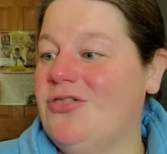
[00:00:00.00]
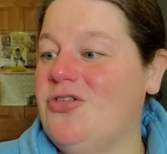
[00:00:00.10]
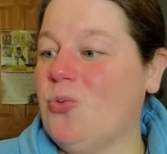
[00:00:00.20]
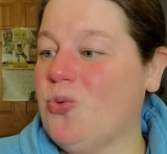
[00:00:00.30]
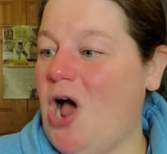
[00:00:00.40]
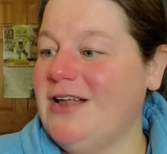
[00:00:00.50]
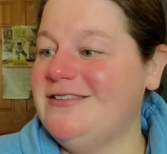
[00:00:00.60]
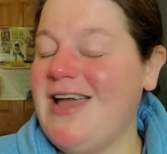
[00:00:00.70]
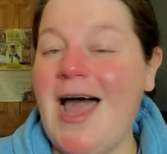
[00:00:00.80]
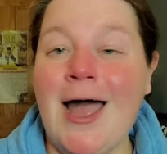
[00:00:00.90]
The
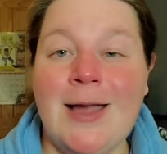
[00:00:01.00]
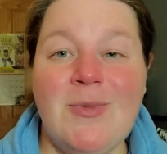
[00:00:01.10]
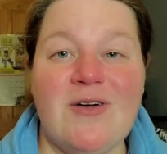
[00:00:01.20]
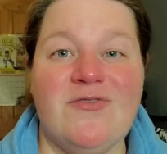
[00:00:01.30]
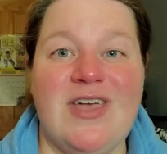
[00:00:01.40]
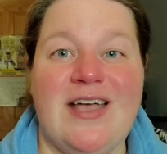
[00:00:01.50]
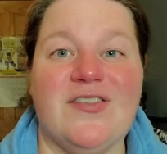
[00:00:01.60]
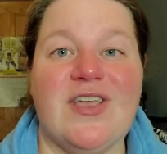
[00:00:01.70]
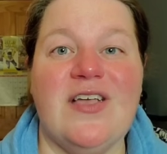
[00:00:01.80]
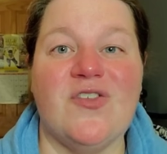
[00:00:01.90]
runtime of
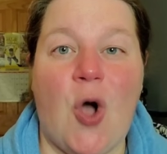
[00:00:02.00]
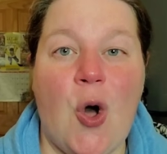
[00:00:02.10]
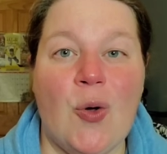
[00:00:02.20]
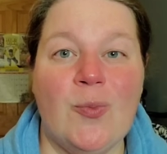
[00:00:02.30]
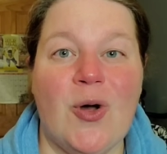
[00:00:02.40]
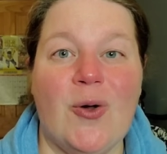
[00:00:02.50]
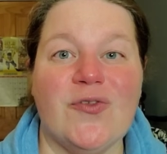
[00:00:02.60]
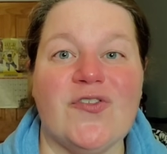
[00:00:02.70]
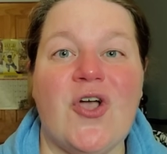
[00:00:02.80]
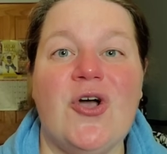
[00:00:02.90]
this is
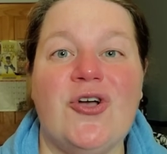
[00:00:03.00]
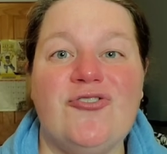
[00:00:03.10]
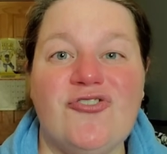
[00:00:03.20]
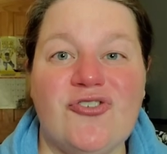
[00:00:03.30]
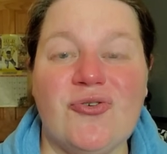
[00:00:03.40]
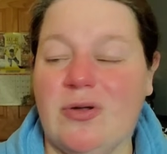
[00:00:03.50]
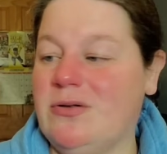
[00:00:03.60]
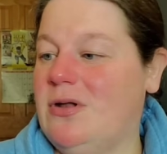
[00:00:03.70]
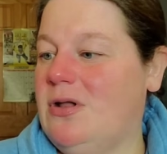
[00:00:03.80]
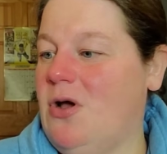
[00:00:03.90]
almost two,
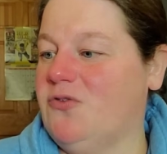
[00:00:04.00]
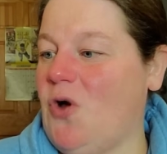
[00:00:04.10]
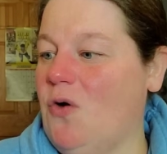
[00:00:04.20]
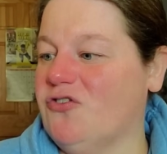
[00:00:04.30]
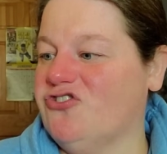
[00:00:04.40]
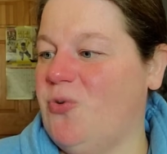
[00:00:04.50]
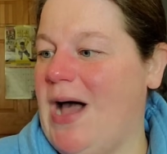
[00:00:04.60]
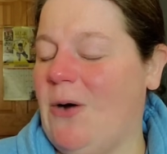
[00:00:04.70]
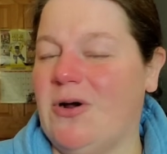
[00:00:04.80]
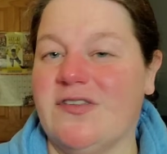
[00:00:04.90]
no, it's over two
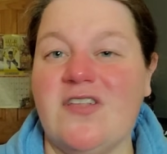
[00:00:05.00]
hours.